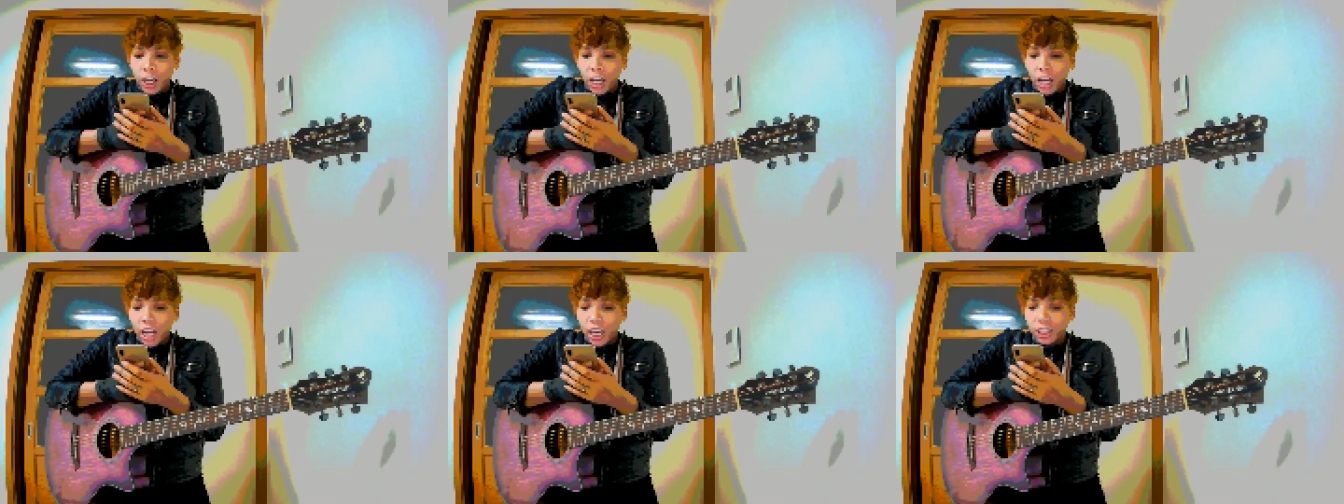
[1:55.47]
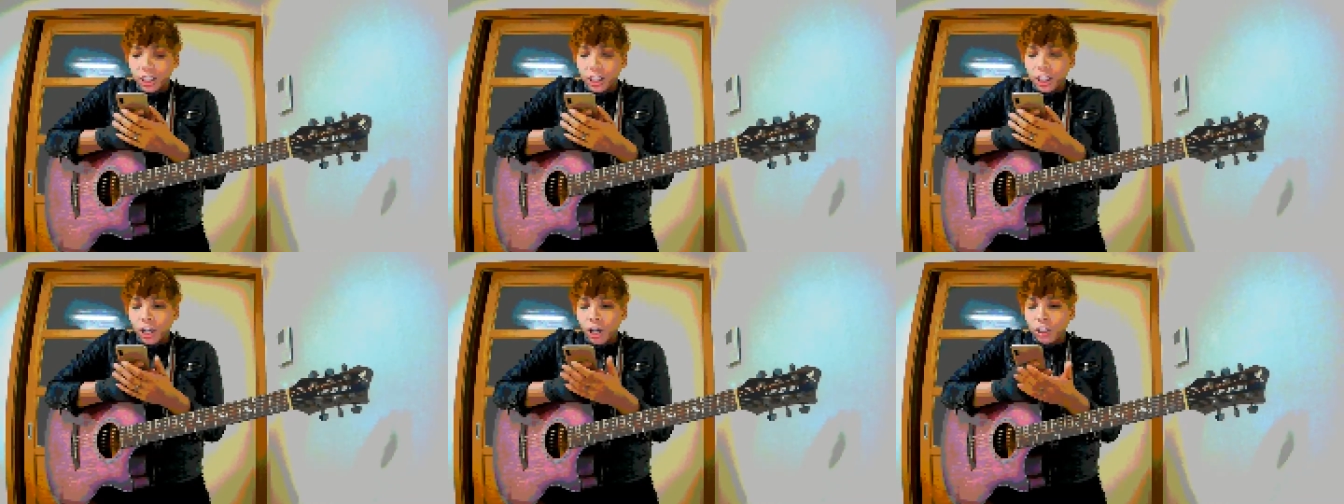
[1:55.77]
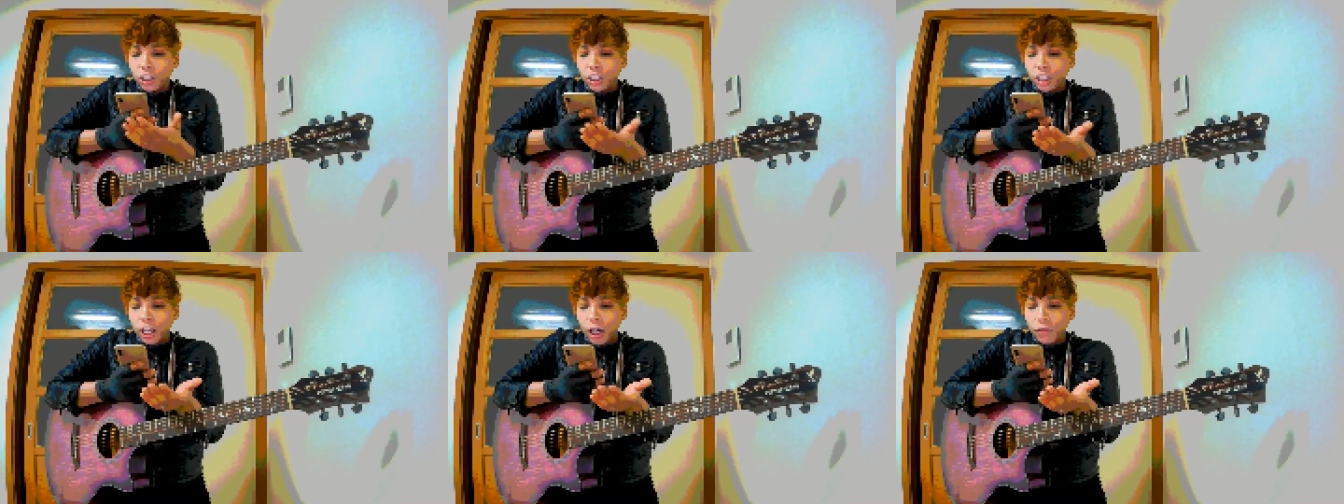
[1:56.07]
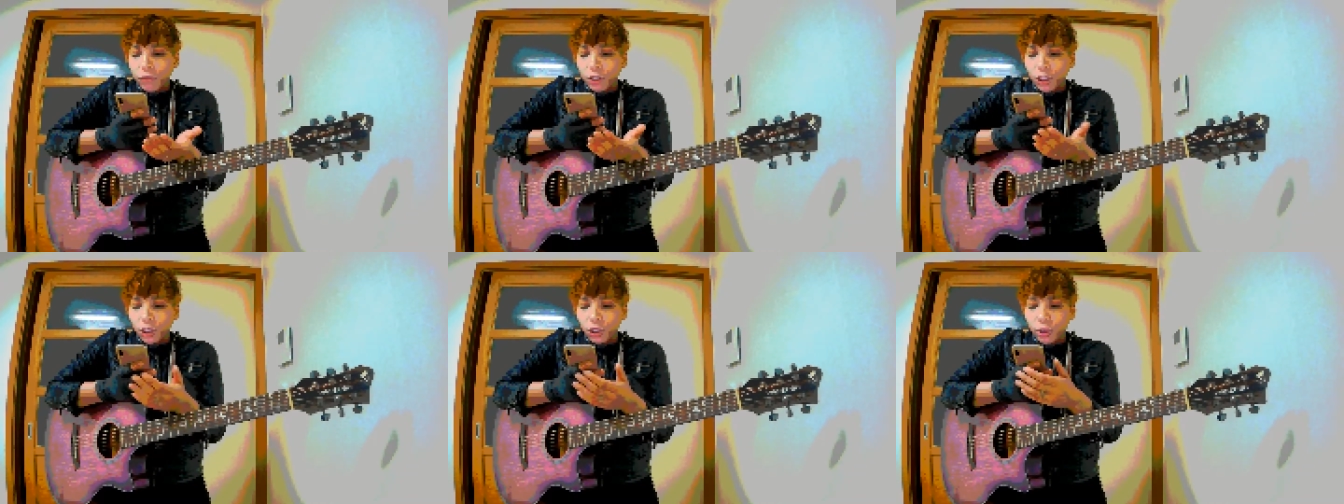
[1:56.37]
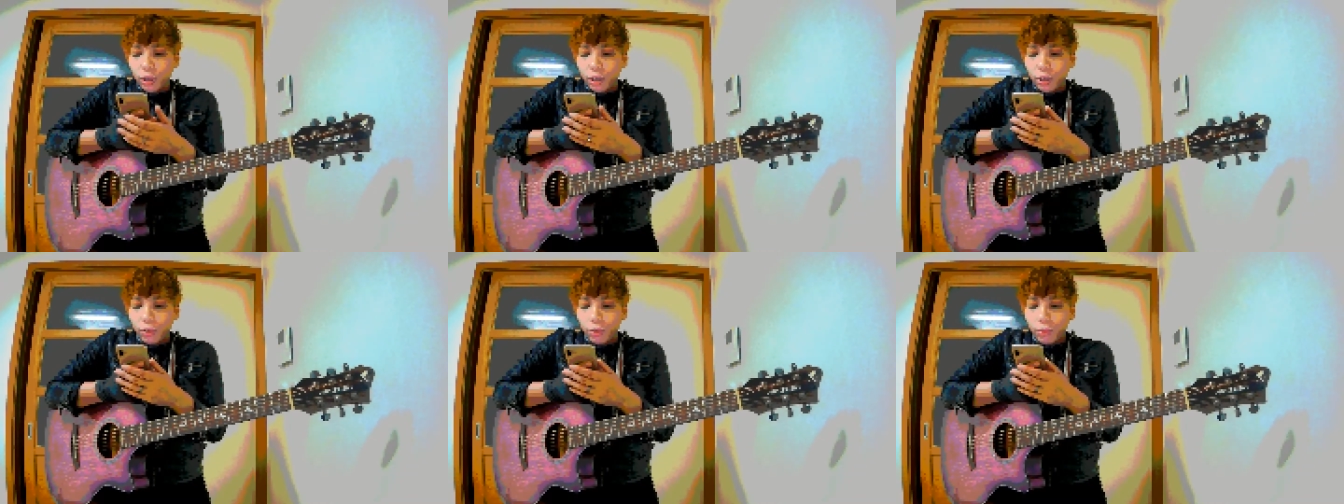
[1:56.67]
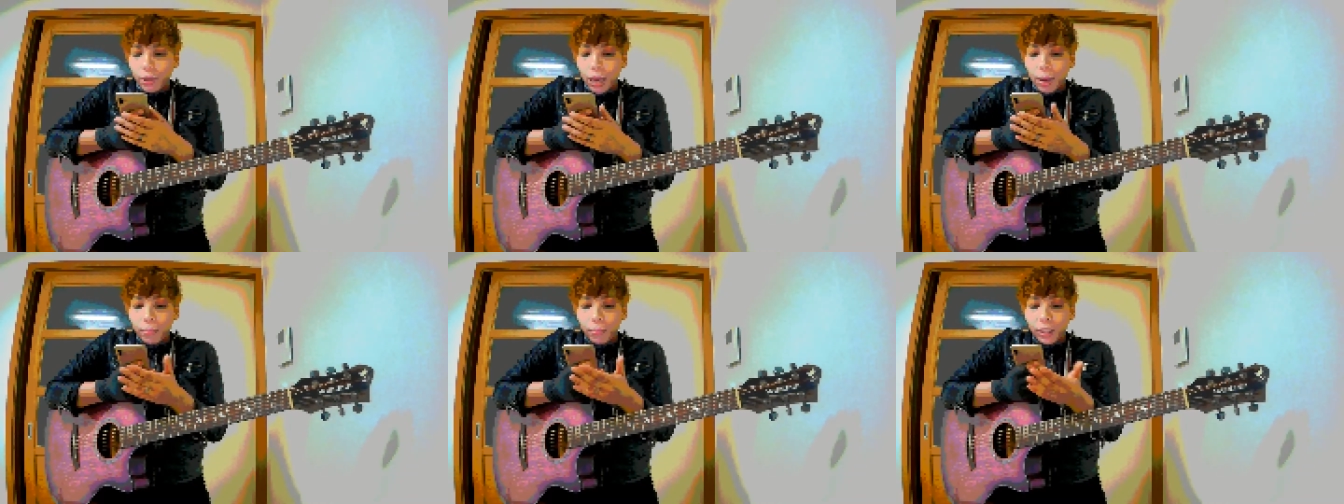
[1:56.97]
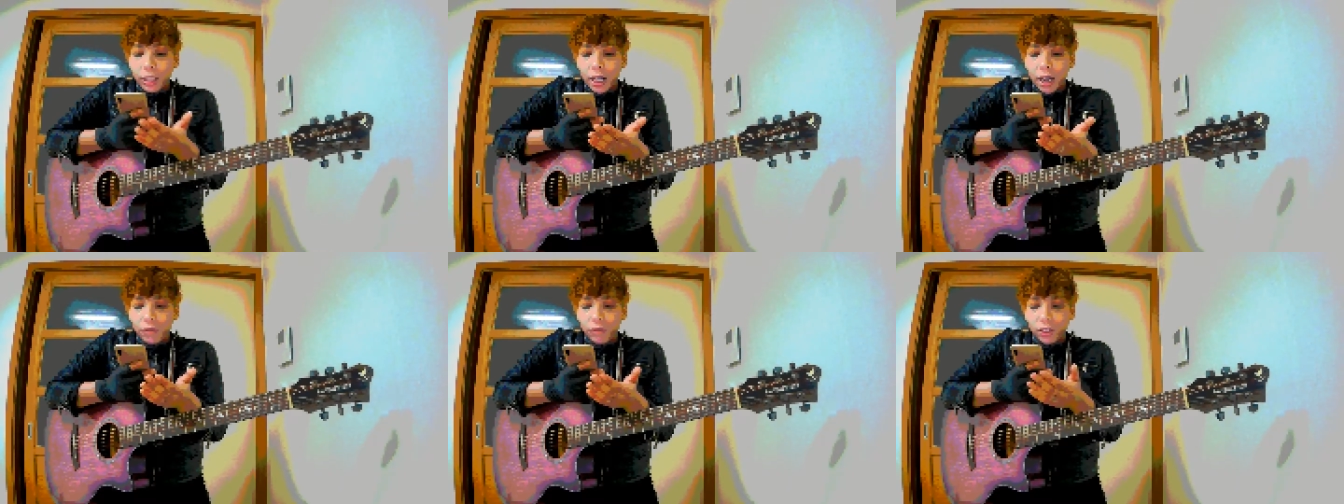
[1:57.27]
as the unselfish, loyal, and
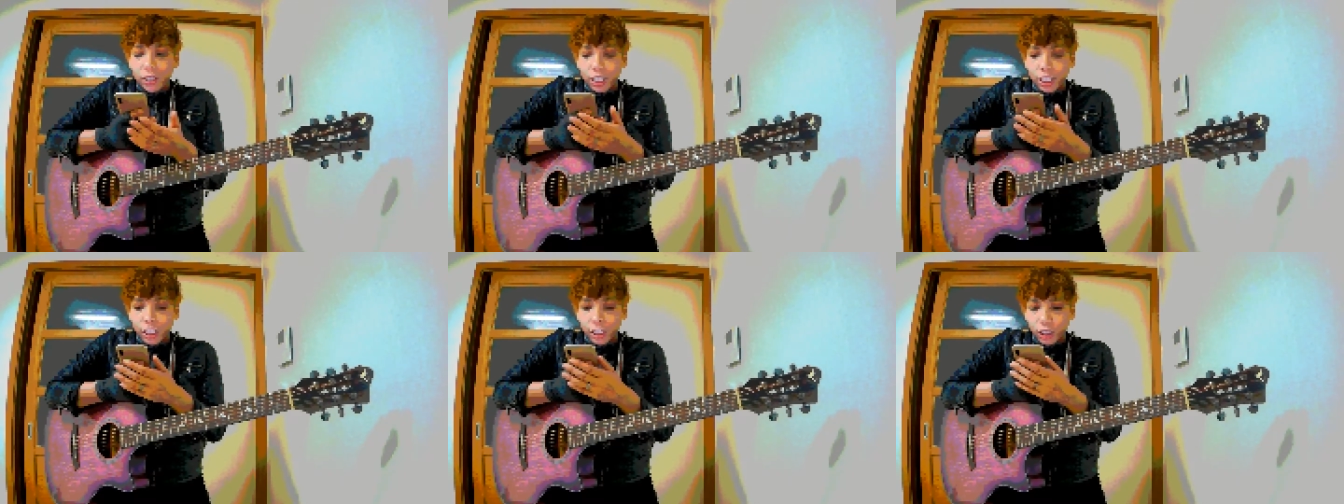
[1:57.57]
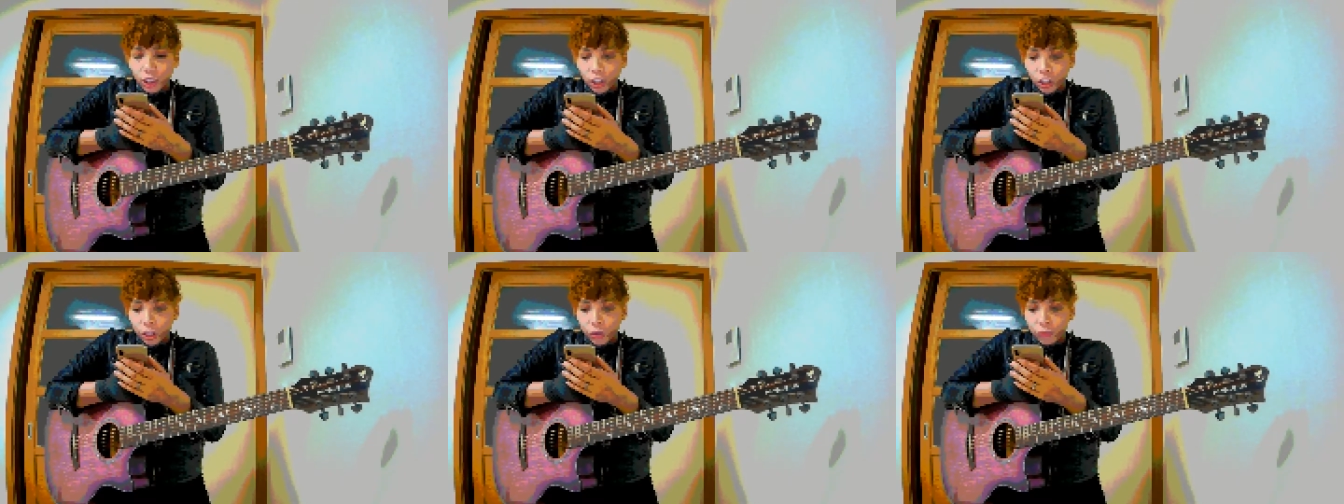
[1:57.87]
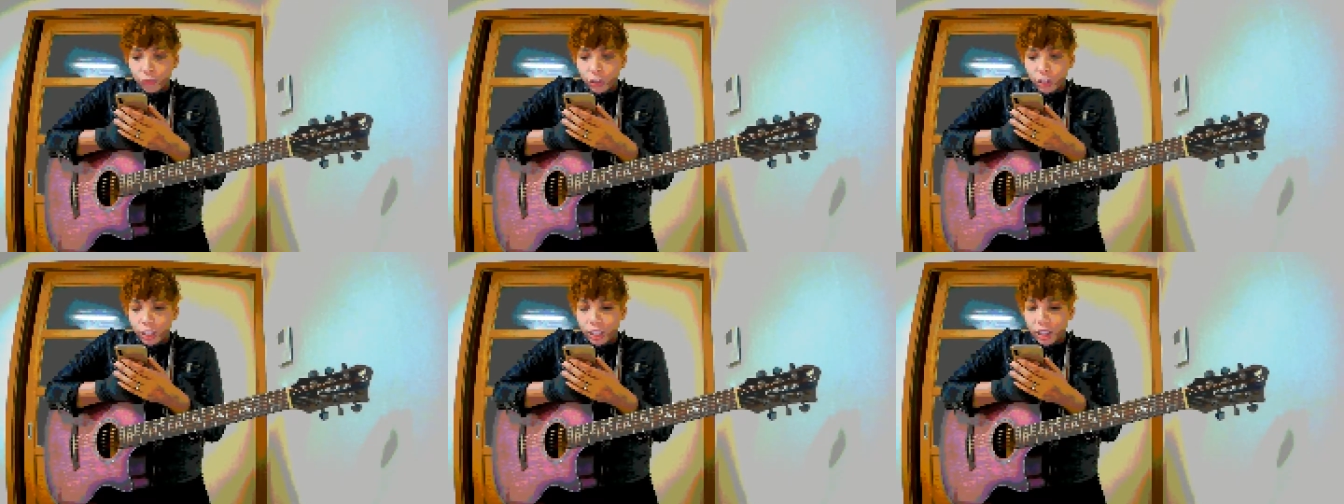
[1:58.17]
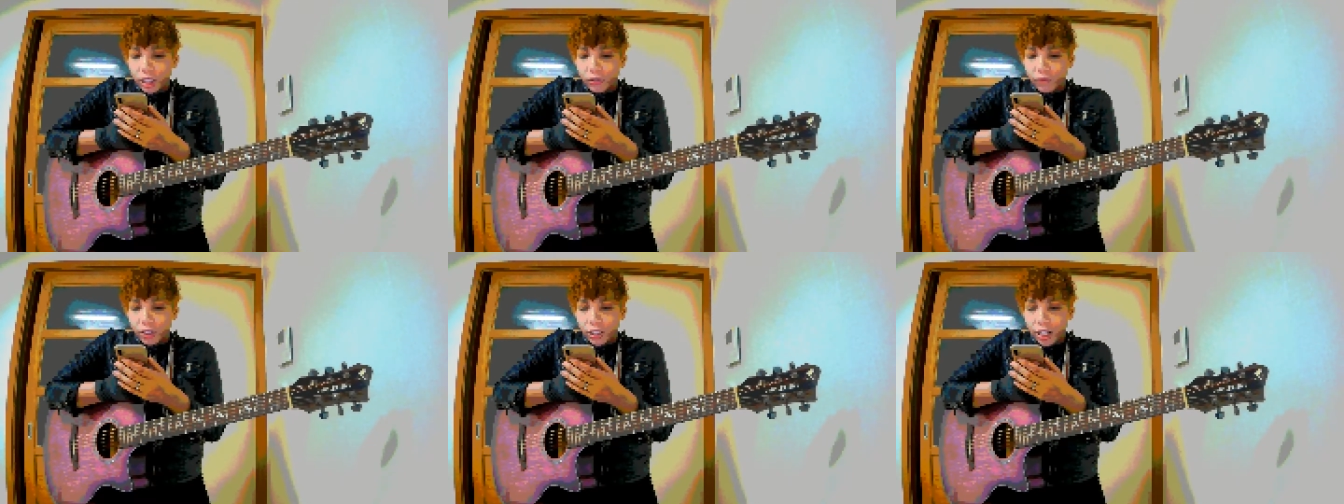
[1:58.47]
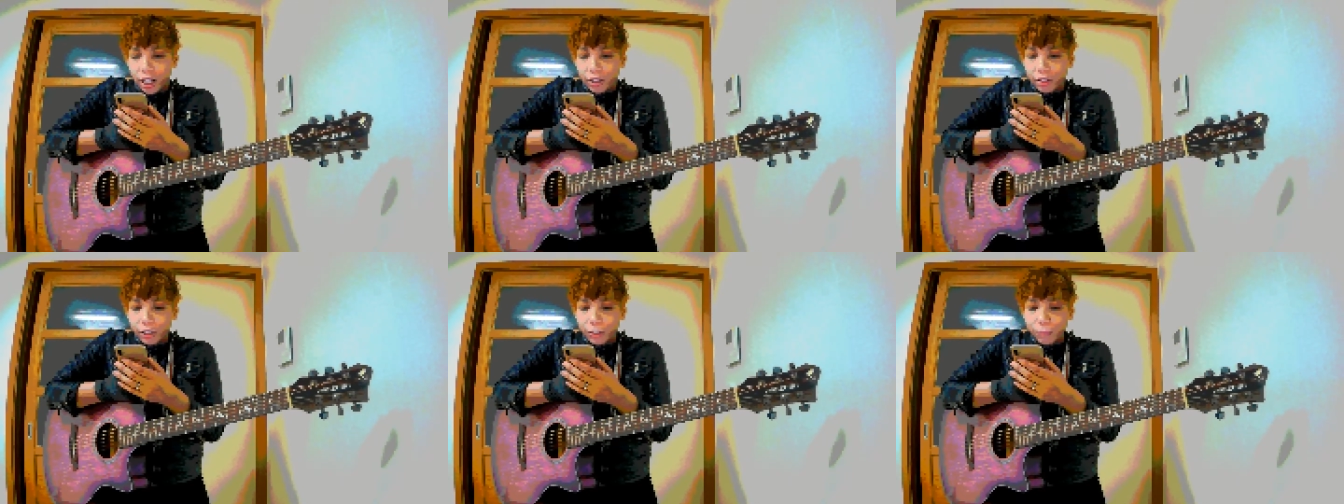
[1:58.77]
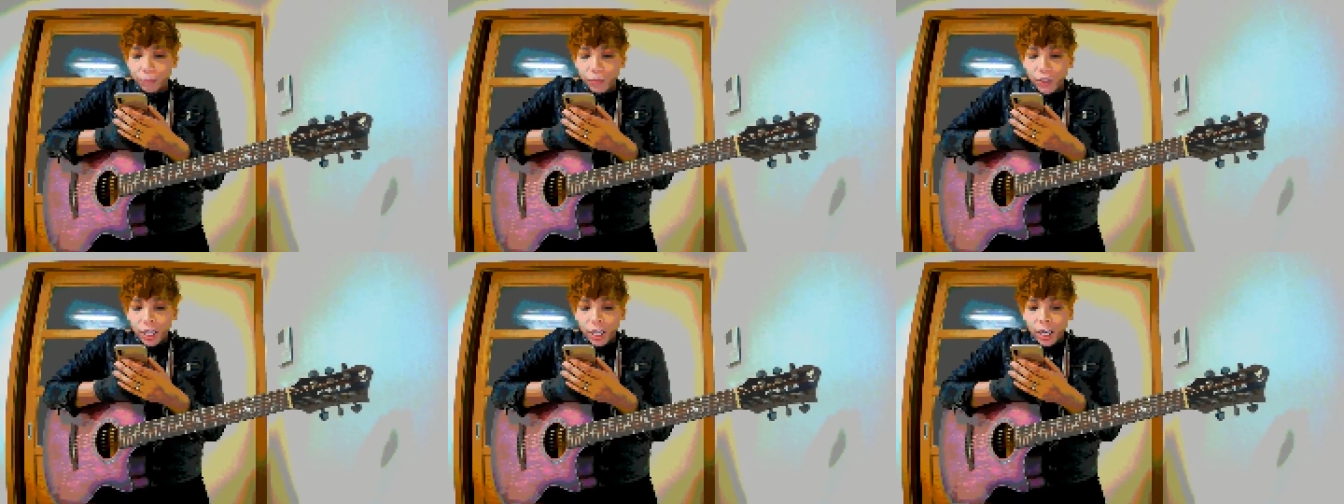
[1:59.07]
benevolent concern for the good of another,